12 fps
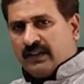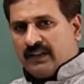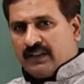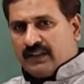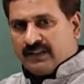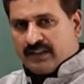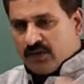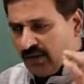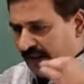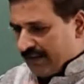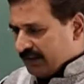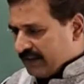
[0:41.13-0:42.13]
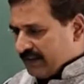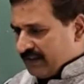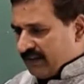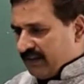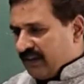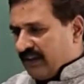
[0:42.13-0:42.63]
Students,
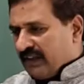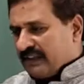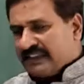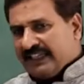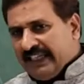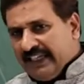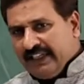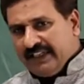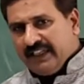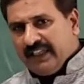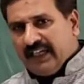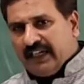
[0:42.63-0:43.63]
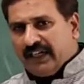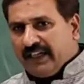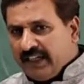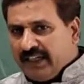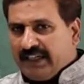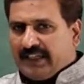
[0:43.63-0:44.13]
CET
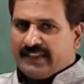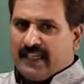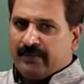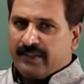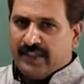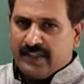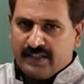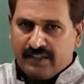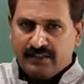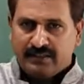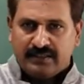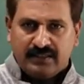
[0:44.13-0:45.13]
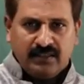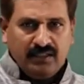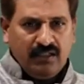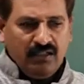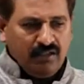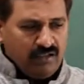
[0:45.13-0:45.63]
NEET examinations
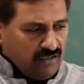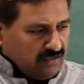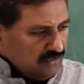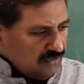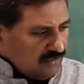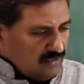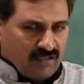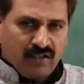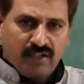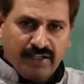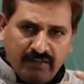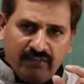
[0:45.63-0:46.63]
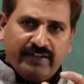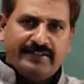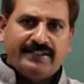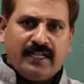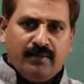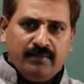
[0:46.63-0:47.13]
kind of
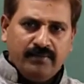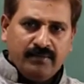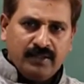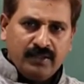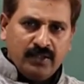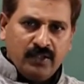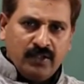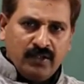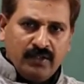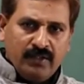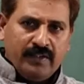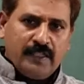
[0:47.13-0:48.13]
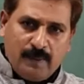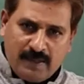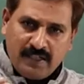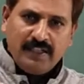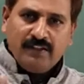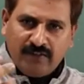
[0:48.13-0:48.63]
exam,
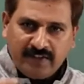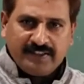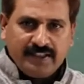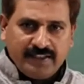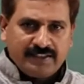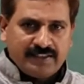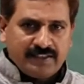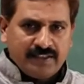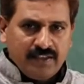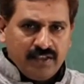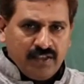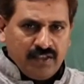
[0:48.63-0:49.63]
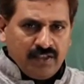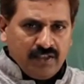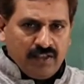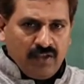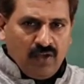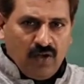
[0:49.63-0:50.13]
especially in physics,
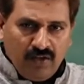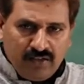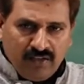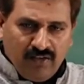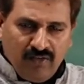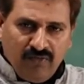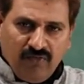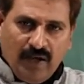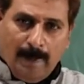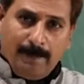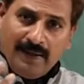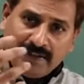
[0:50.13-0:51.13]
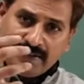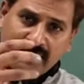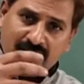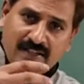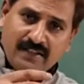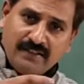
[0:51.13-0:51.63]
lot of
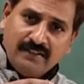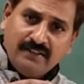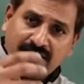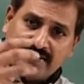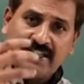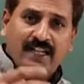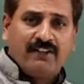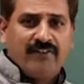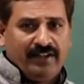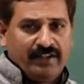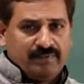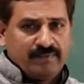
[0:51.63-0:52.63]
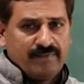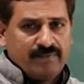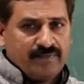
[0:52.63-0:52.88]
application is required.